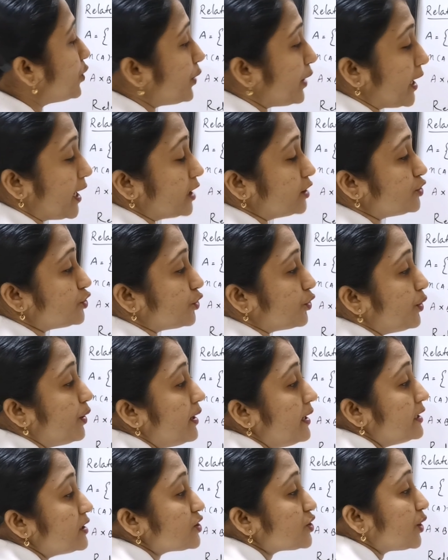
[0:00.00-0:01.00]
to
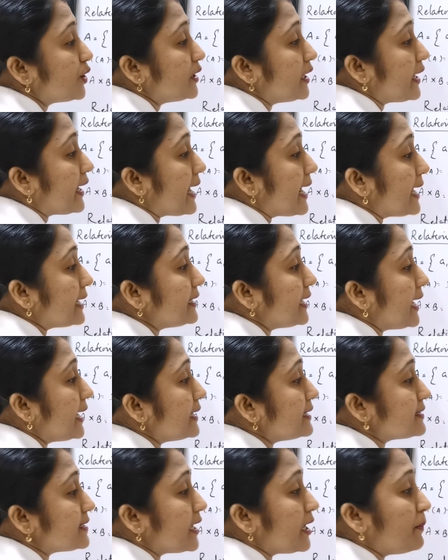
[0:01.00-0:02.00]
Raju. So the
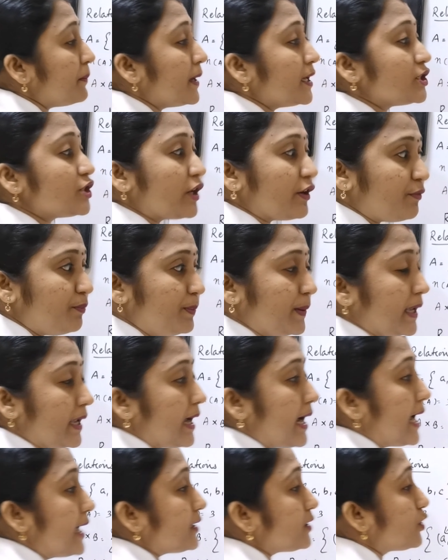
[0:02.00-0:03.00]
Radha is the image of
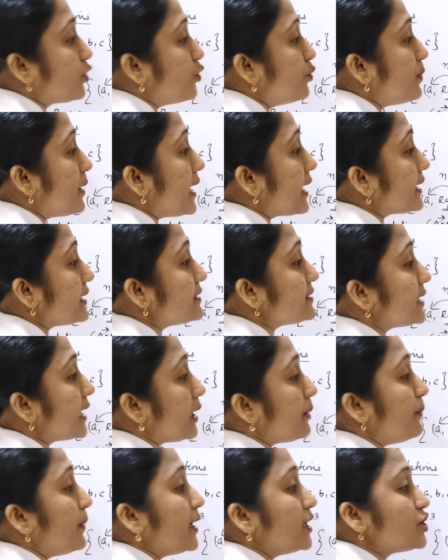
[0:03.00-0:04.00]
B and Kumar is
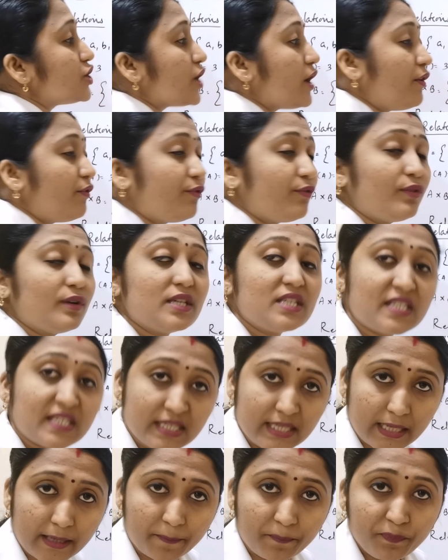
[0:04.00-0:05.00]
the image of
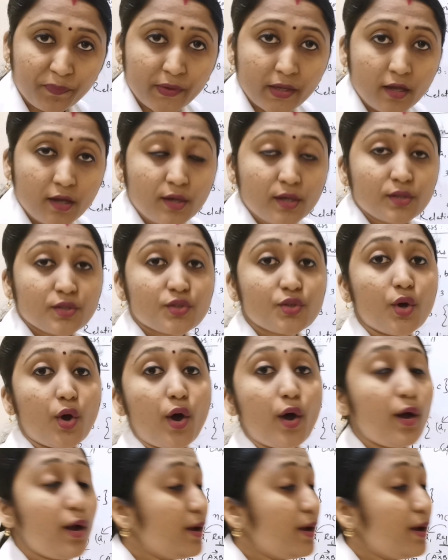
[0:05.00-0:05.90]
C. So